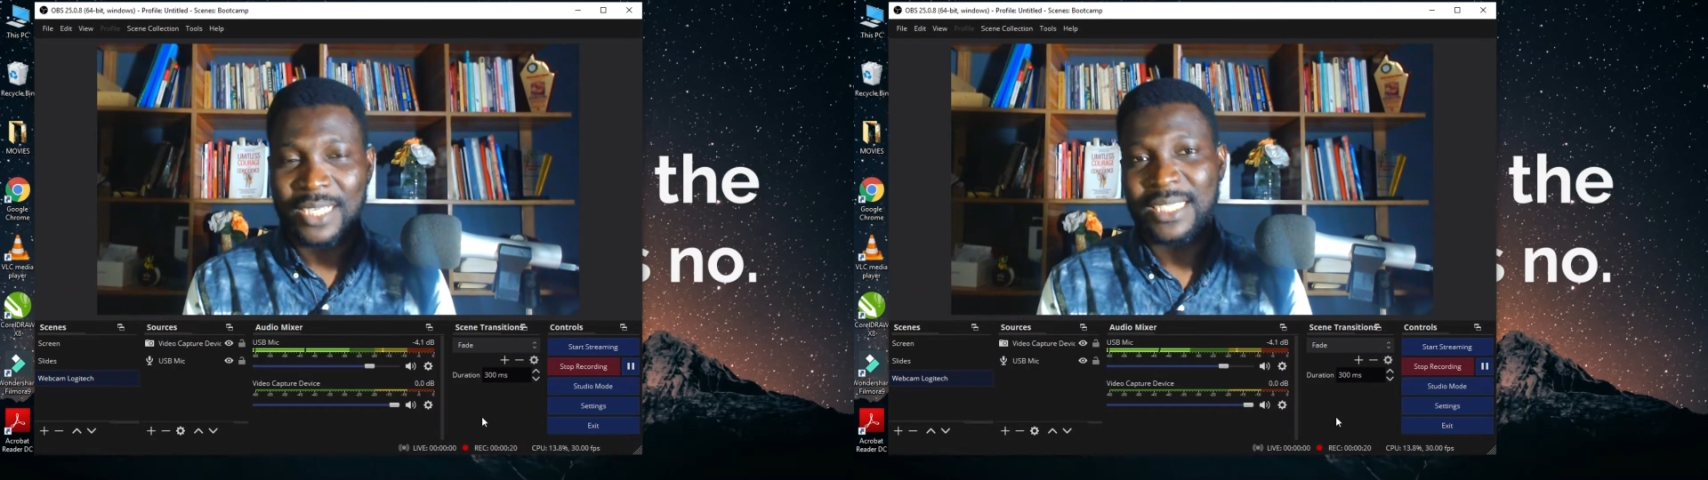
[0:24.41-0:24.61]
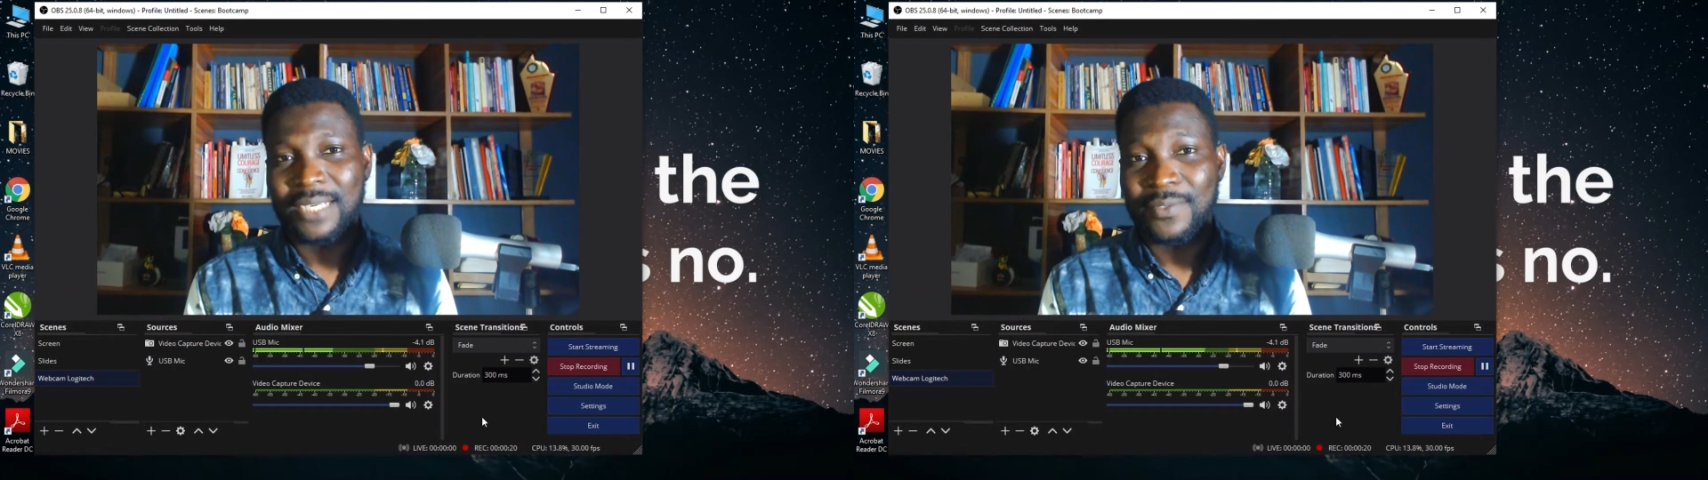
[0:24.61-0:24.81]
now
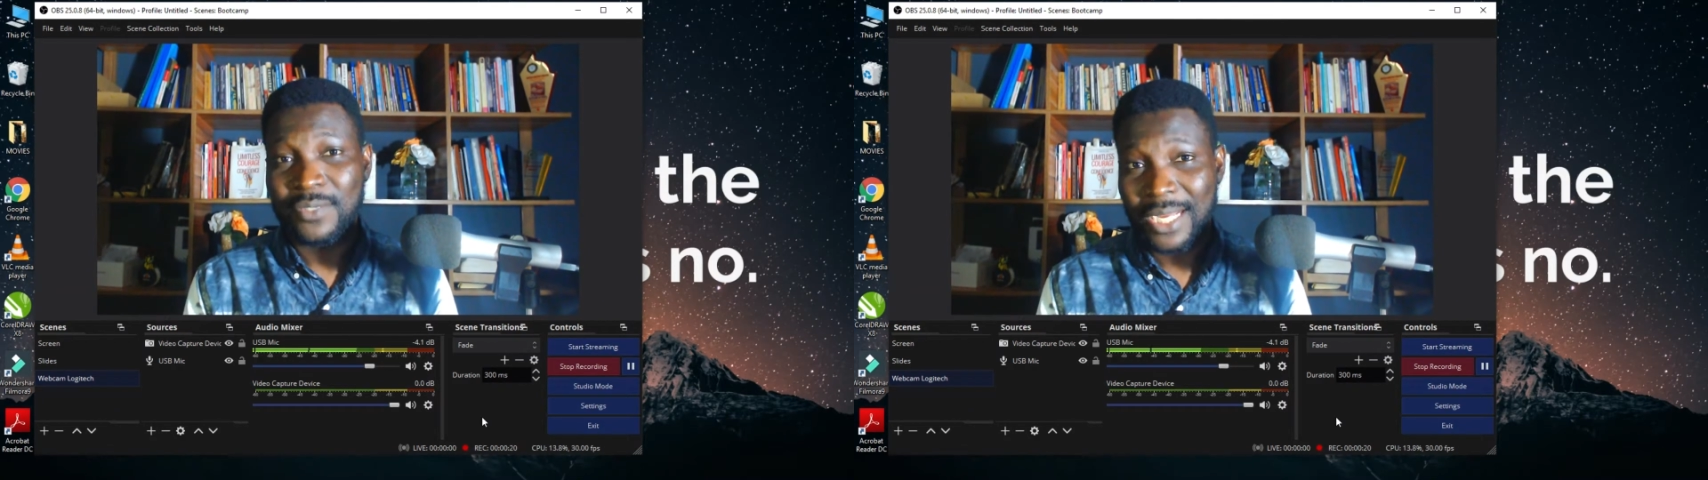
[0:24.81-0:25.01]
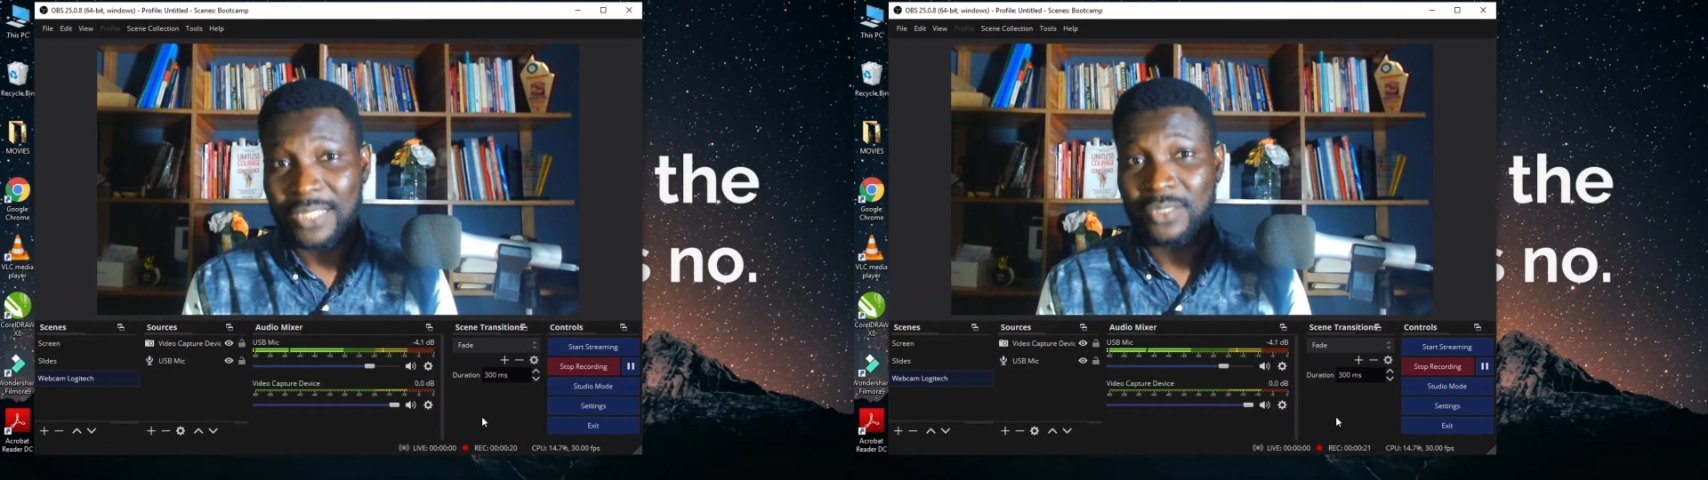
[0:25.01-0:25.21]
is so
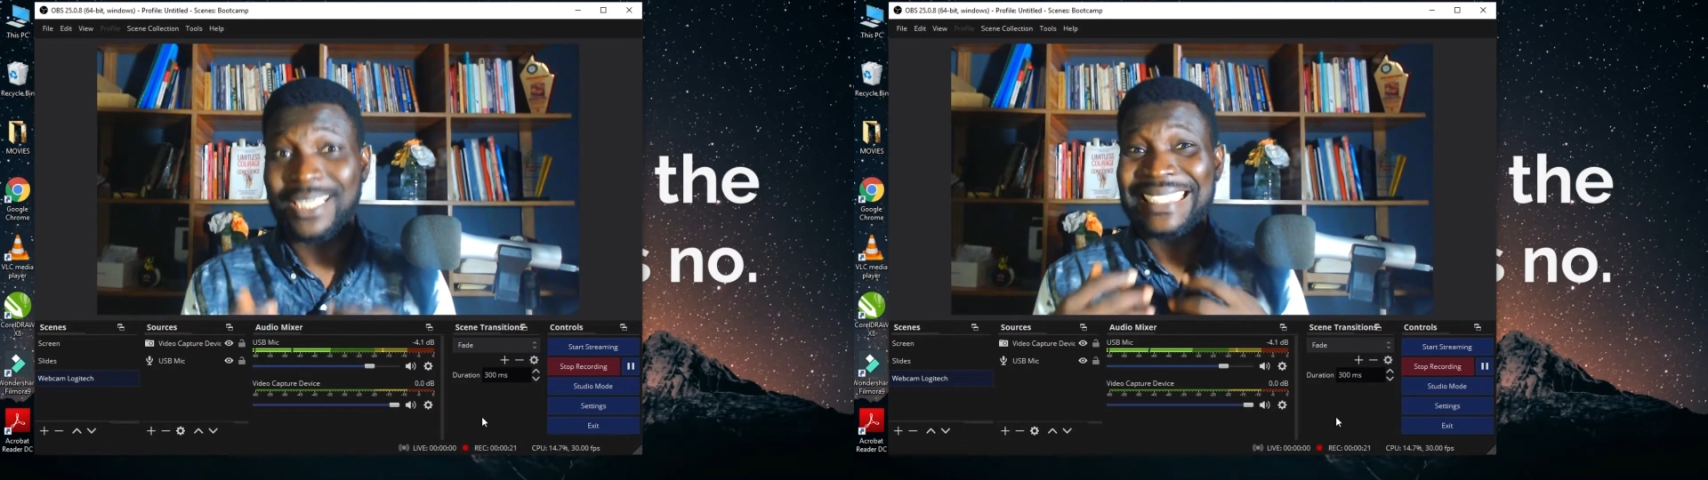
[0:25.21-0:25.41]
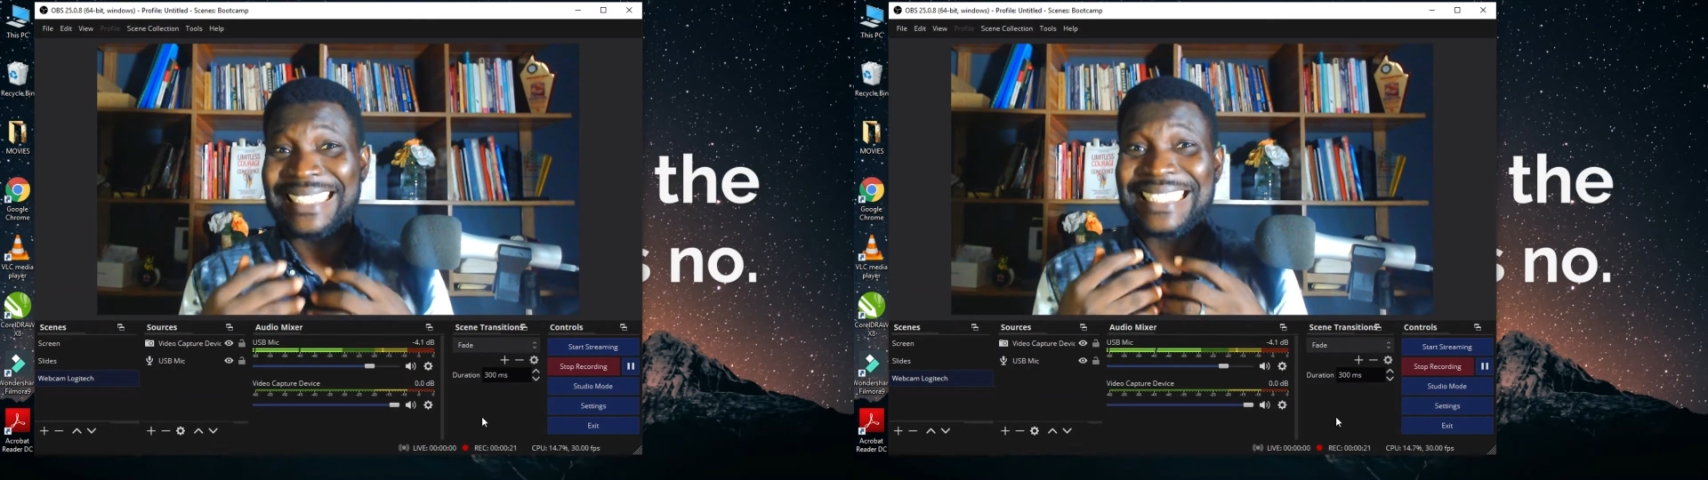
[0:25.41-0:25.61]
that you can
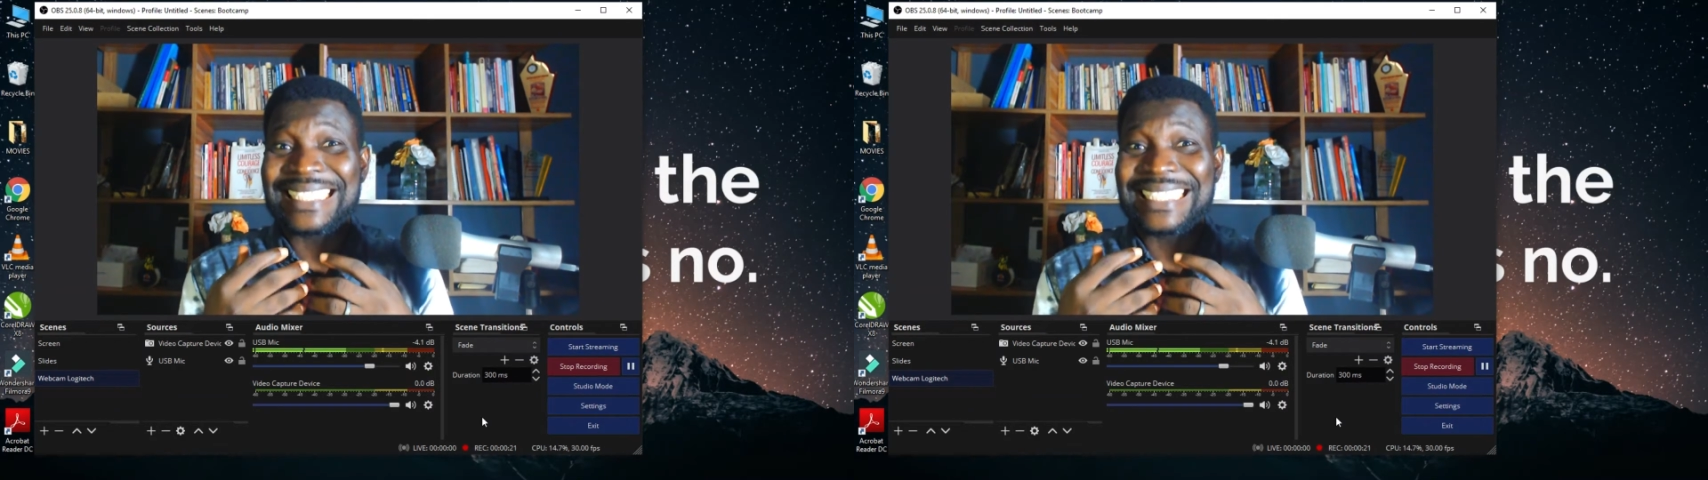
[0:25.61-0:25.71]
see